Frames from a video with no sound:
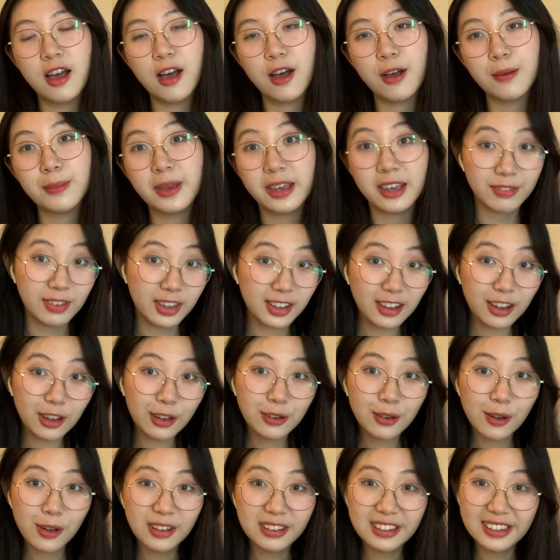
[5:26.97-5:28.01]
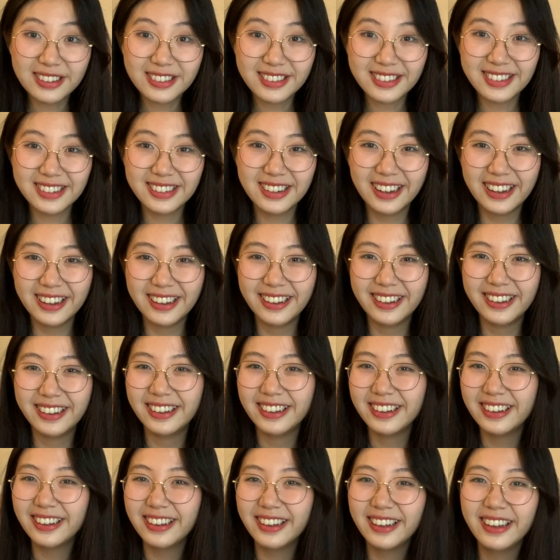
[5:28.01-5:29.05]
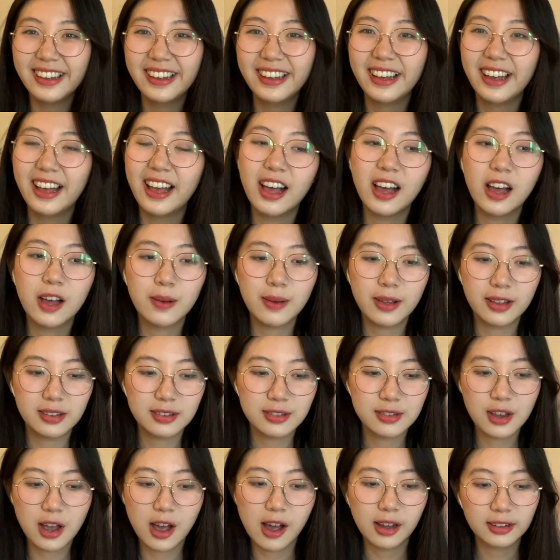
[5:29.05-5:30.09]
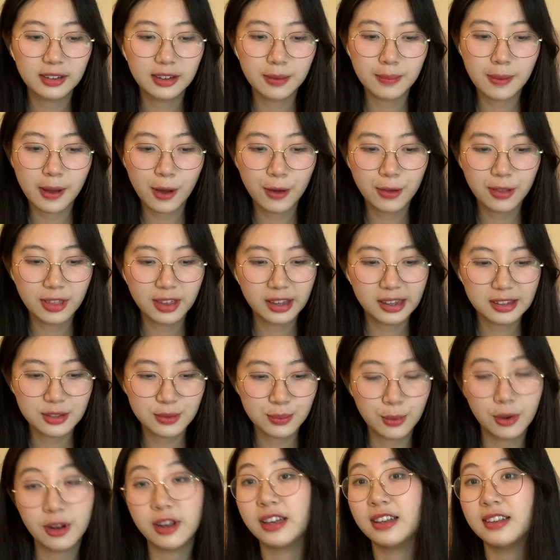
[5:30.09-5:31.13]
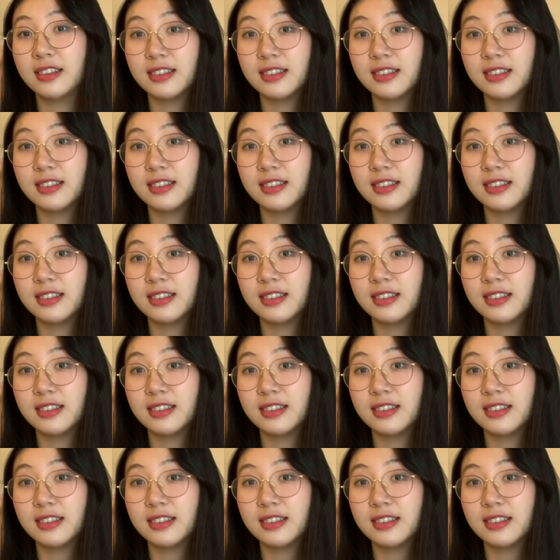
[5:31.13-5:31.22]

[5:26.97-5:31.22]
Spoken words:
make a video on it and talk about things more in